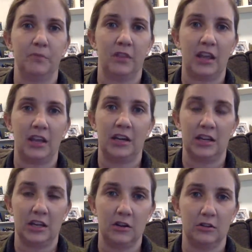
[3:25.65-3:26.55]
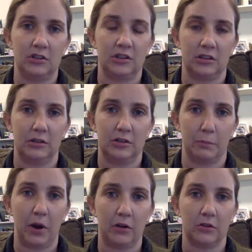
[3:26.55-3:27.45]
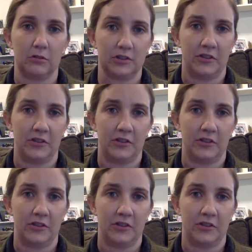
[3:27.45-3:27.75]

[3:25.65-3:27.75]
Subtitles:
they can adhere to particles